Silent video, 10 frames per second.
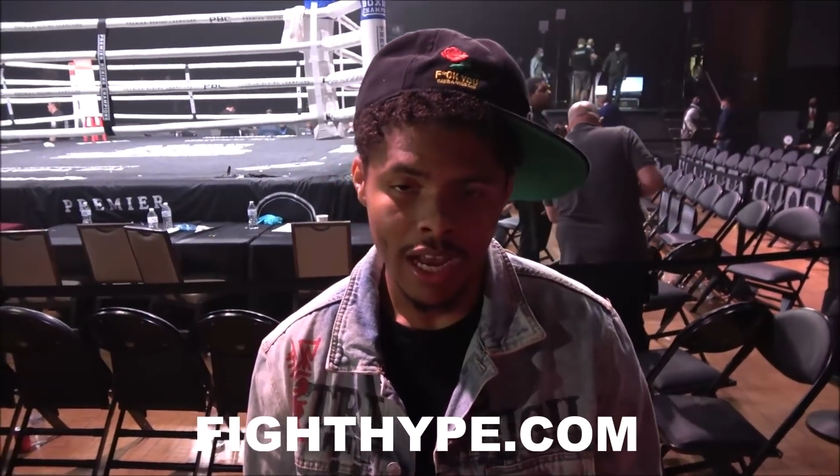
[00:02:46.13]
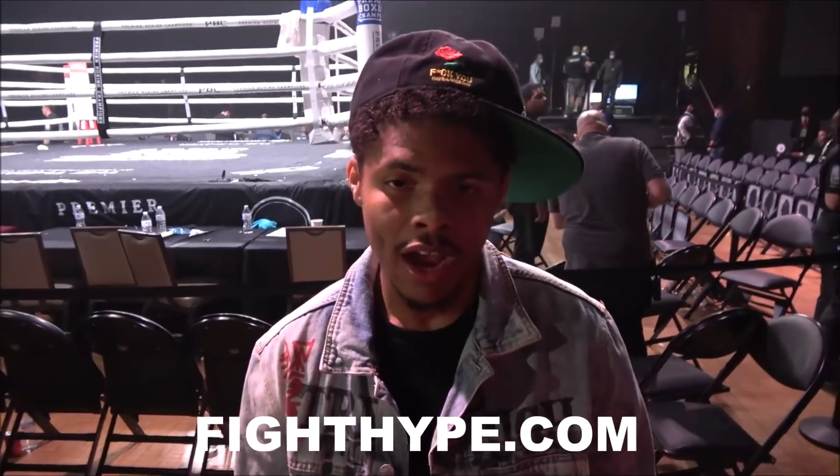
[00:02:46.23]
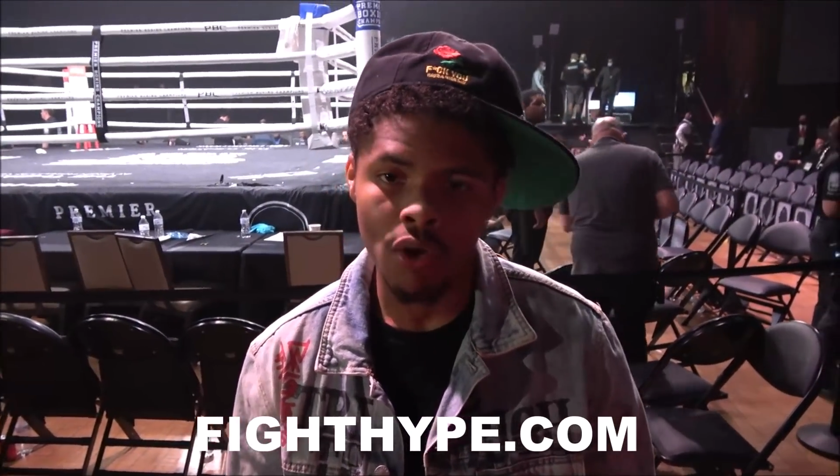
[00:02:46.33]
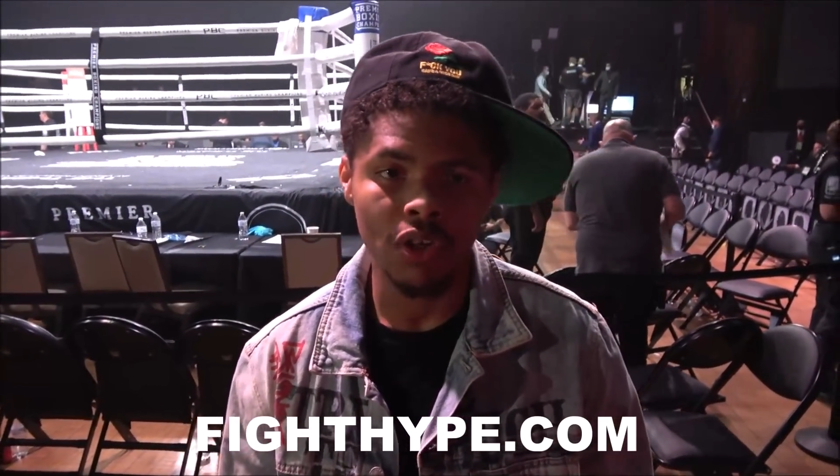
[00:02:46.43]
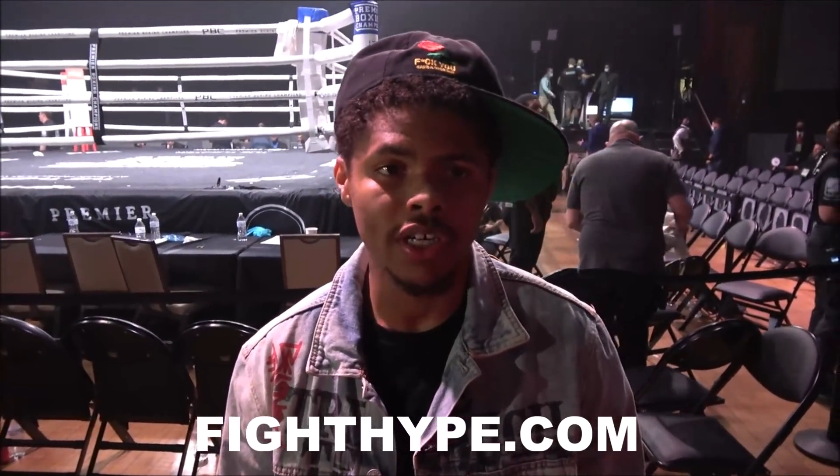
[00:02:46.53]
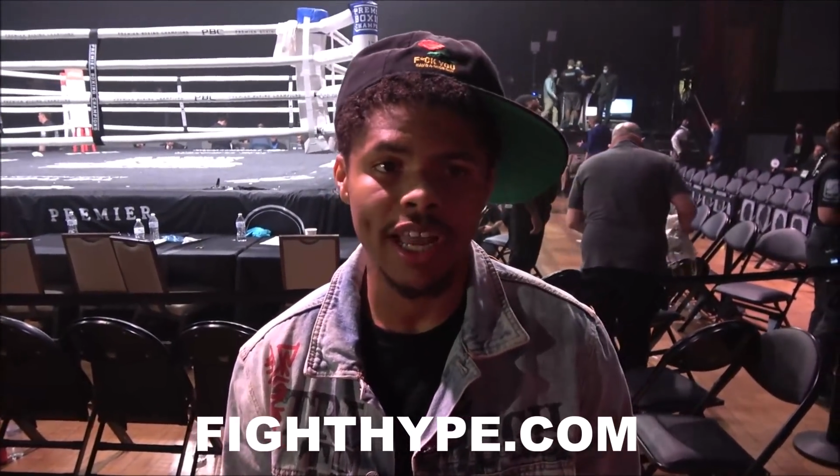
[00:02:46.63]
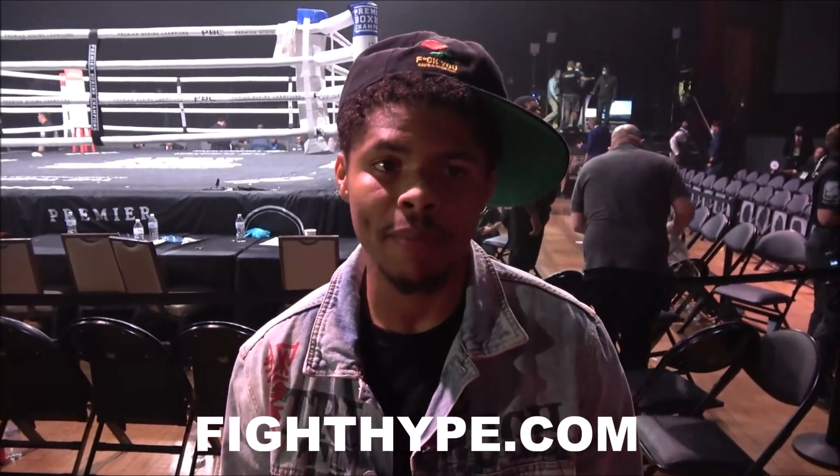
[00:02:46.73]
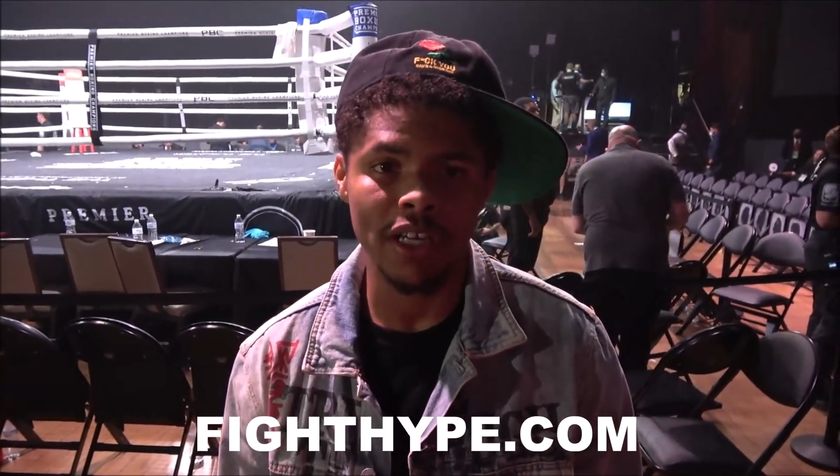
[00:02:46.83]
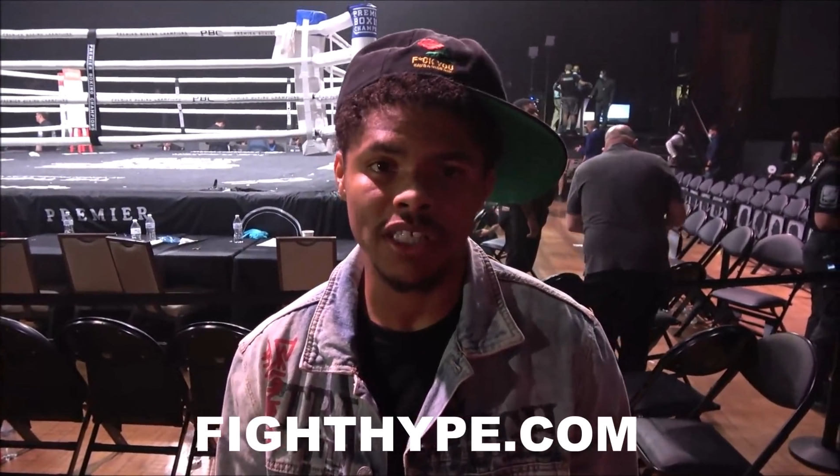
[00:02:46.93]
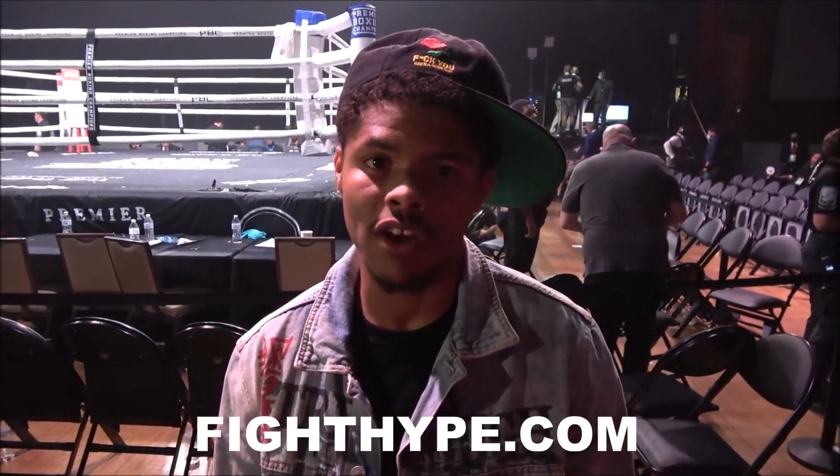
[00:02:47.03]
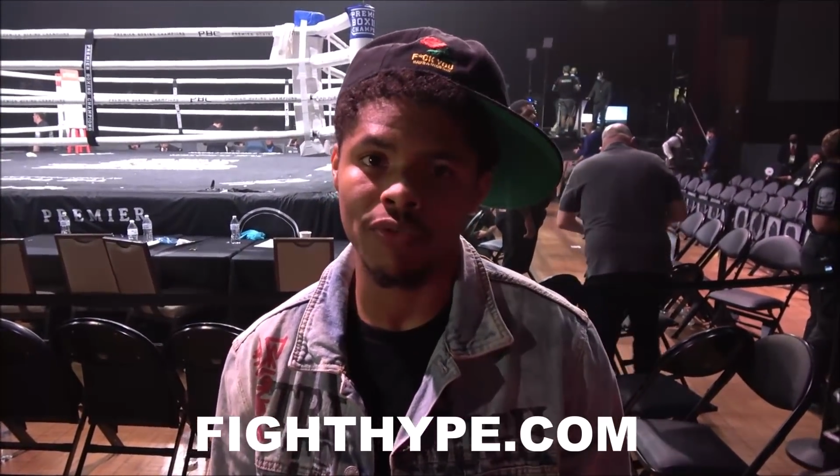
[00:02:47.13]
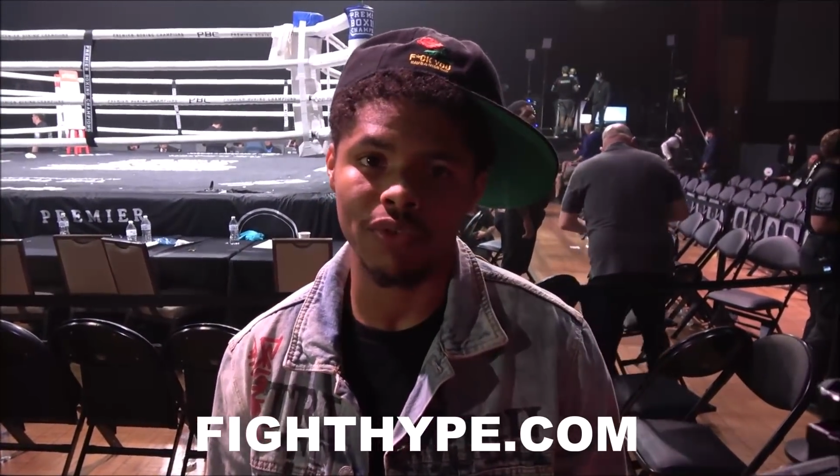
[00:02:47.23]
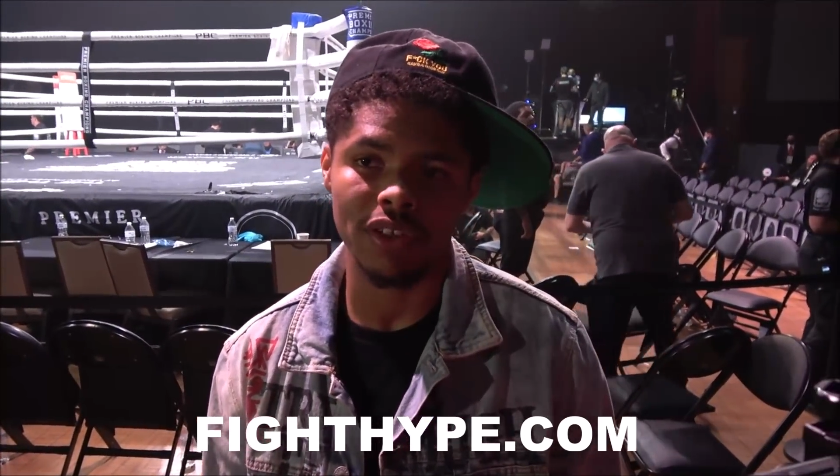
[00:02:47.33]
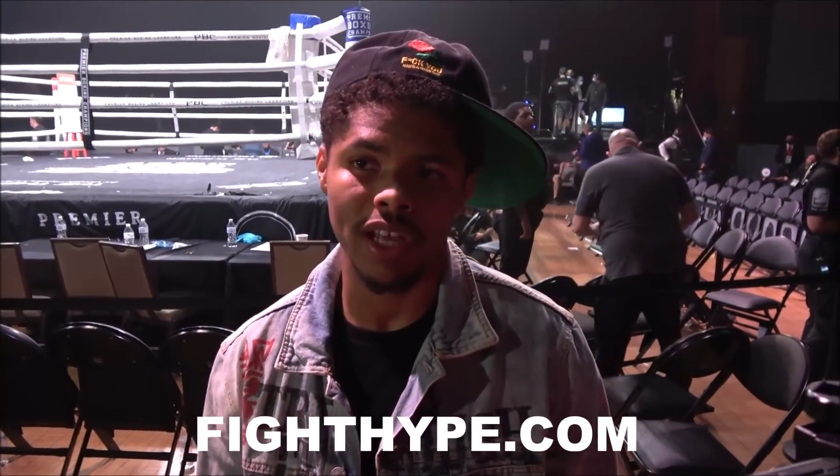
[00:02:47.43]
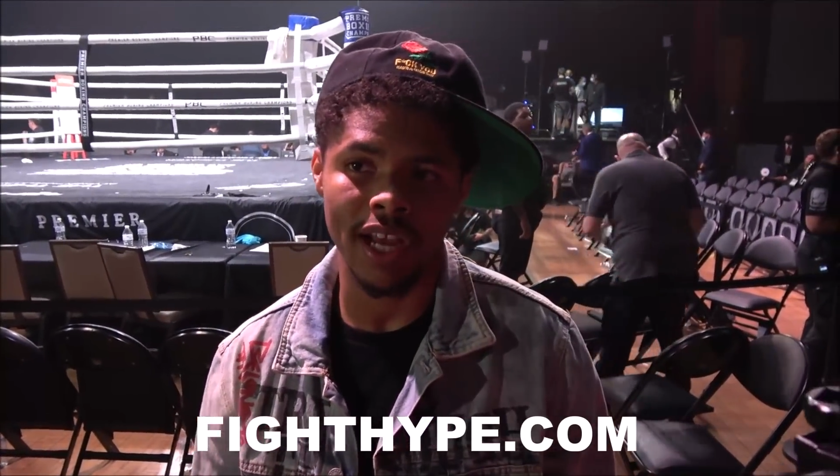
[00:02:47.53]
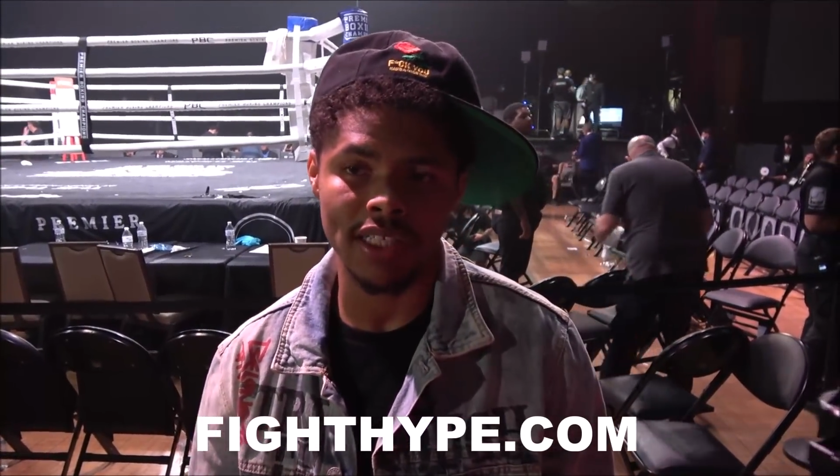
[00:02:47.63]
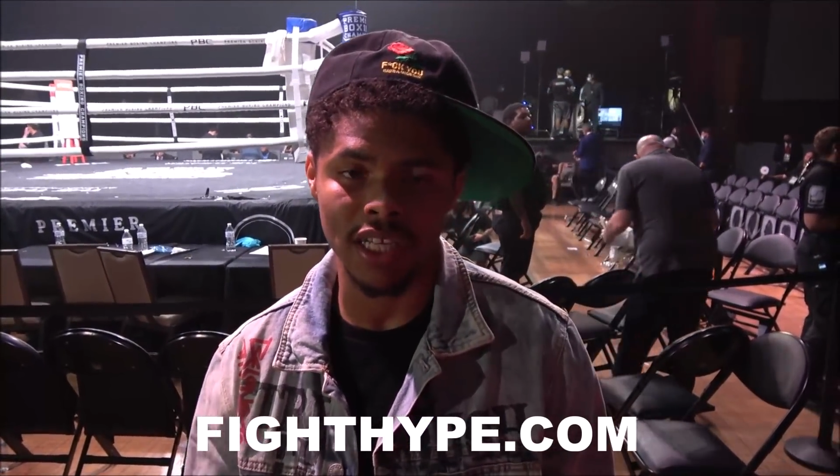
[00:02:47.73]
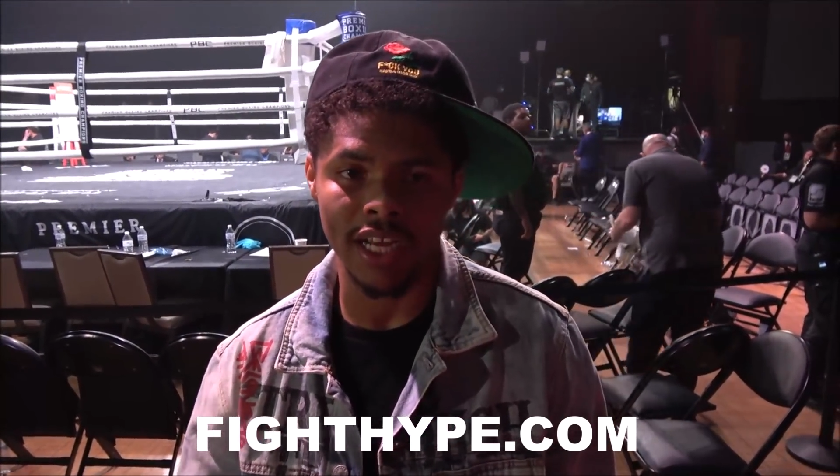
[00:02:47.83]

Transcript: I don't look at myself as